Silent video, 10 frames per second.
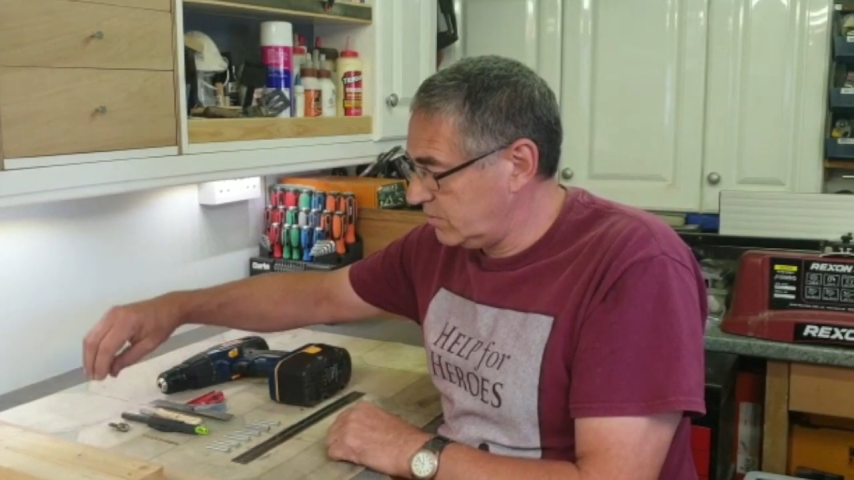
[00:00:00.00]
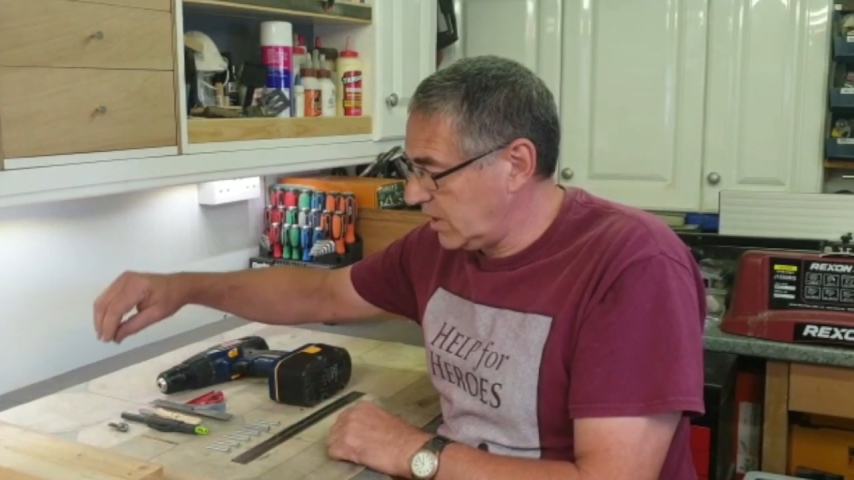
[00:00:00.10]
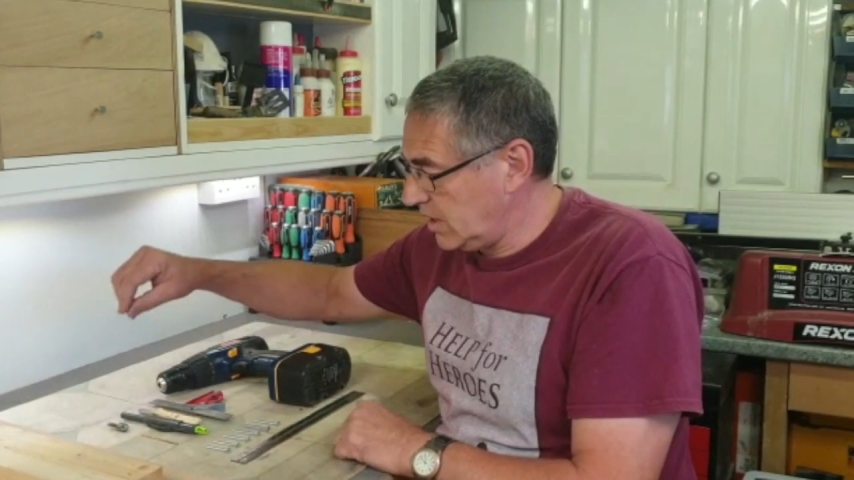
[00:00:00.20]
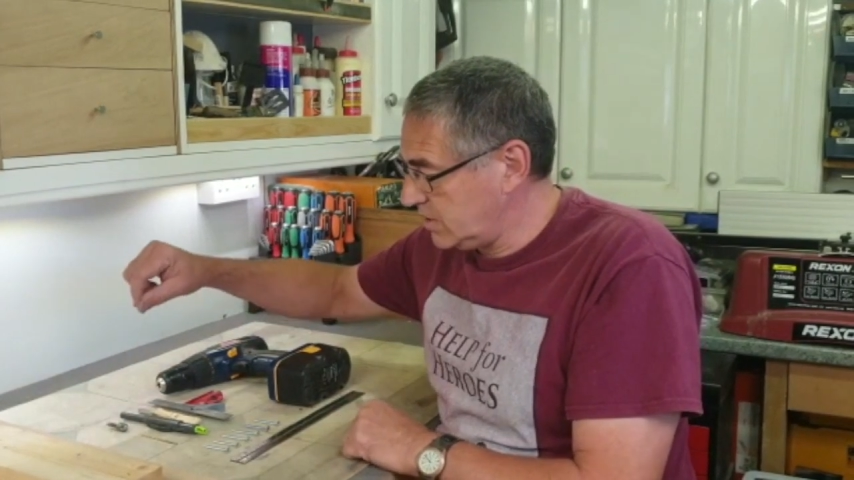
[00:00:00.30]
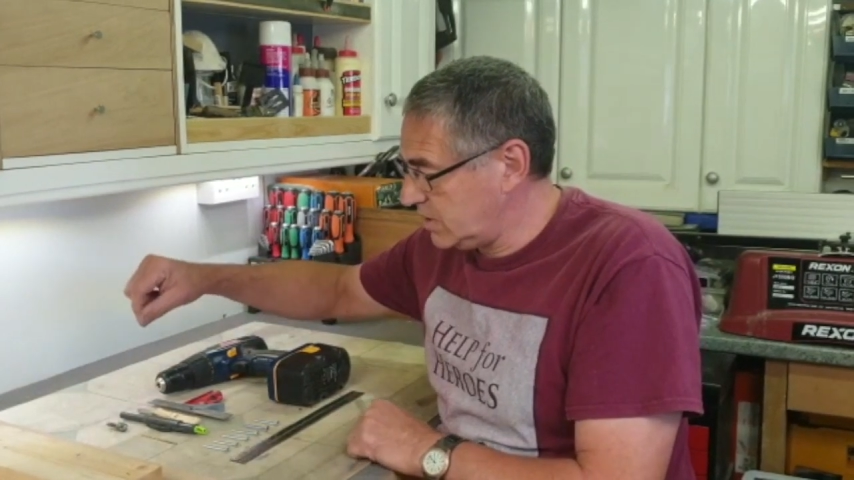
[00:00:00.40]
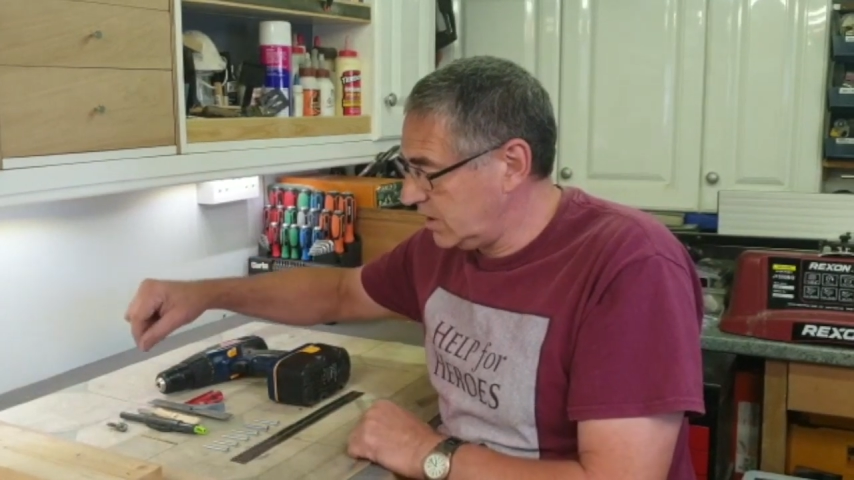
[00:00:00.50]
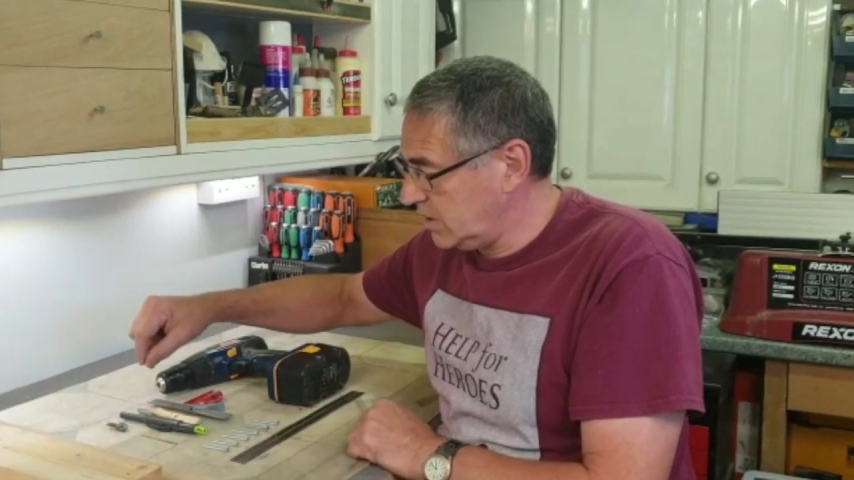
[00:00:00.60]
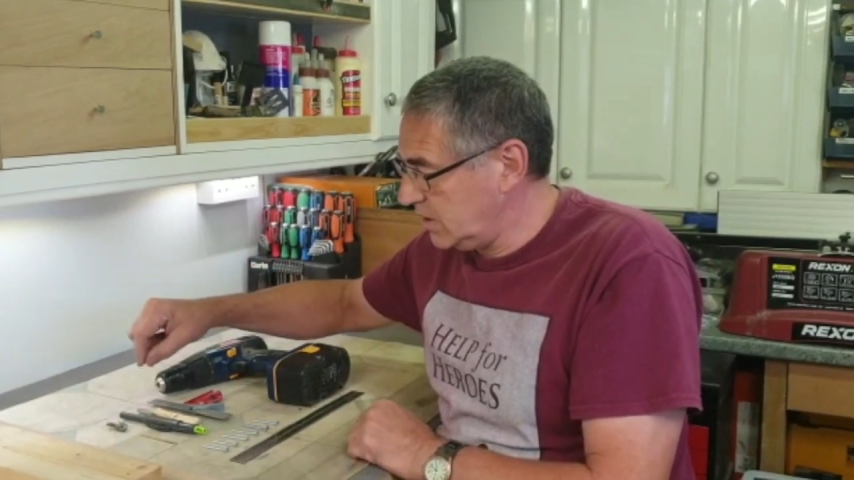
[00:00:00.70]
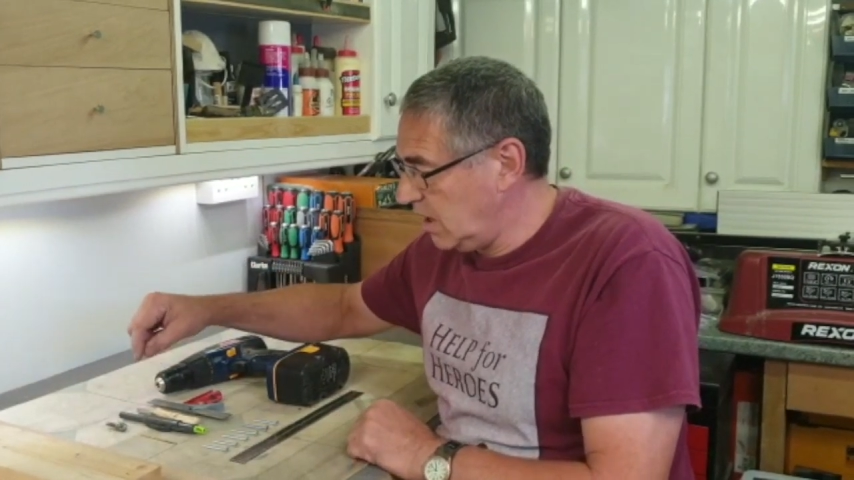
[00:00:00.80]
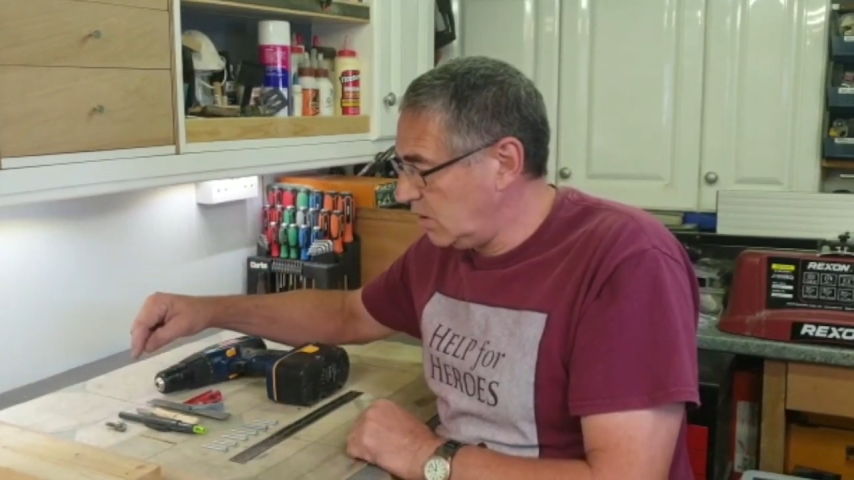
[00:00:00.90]
countersink in
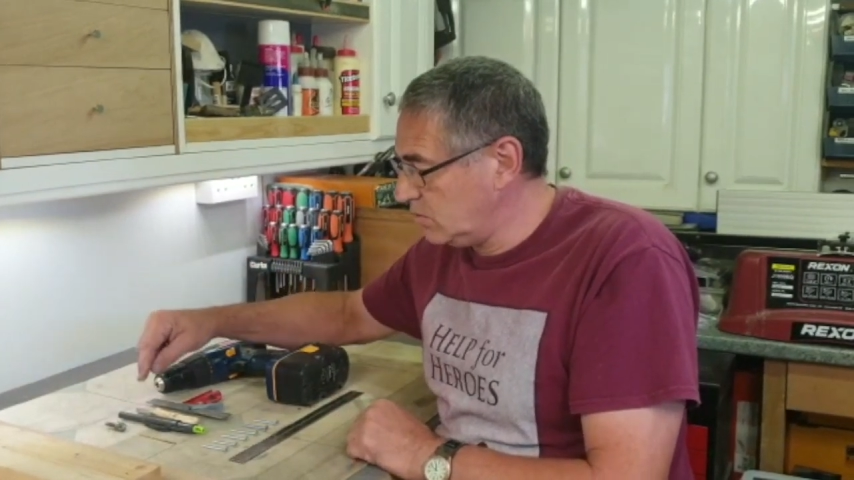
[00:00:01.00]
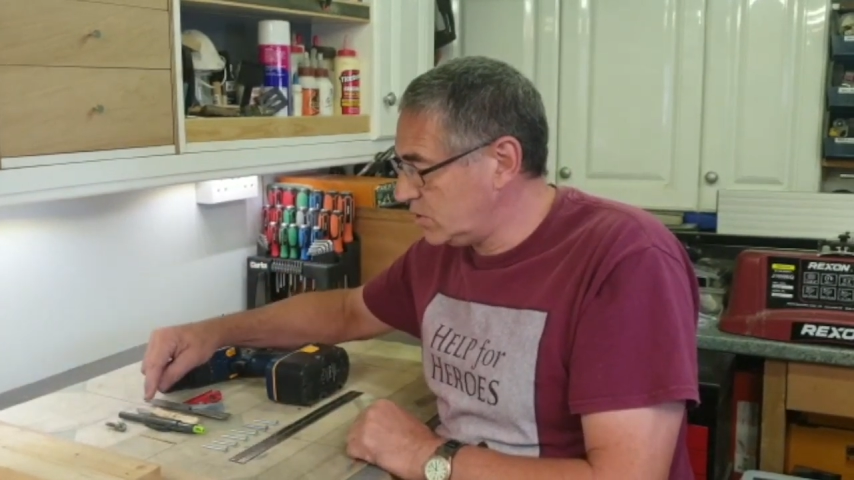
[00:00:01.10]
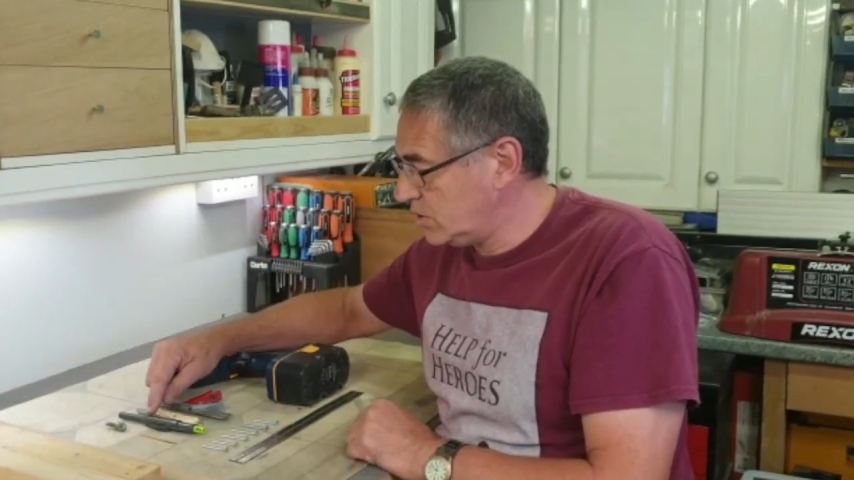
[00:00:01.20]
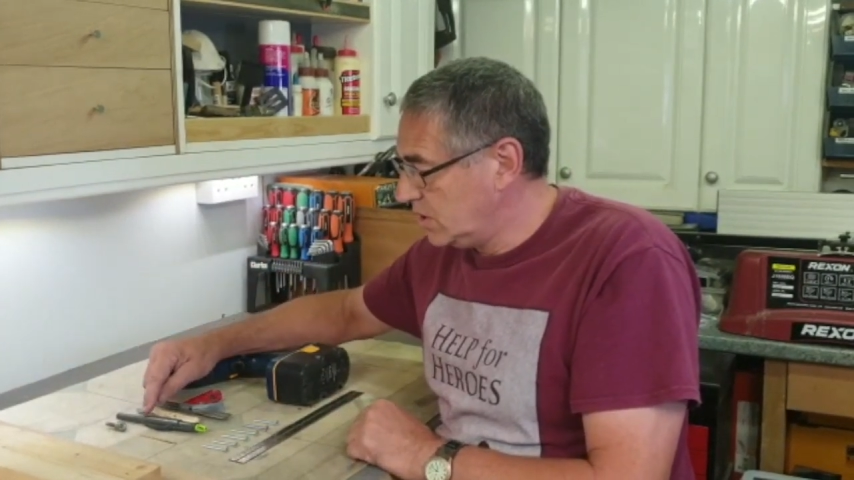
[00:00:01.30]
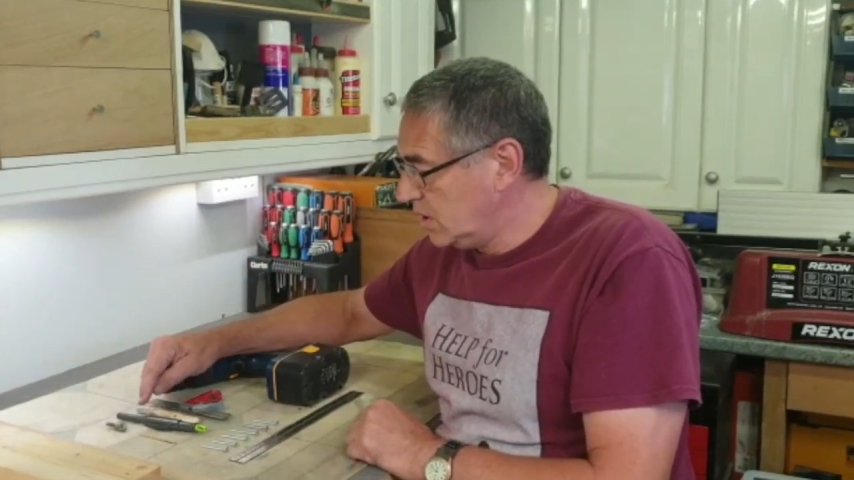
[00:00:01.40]
your holes,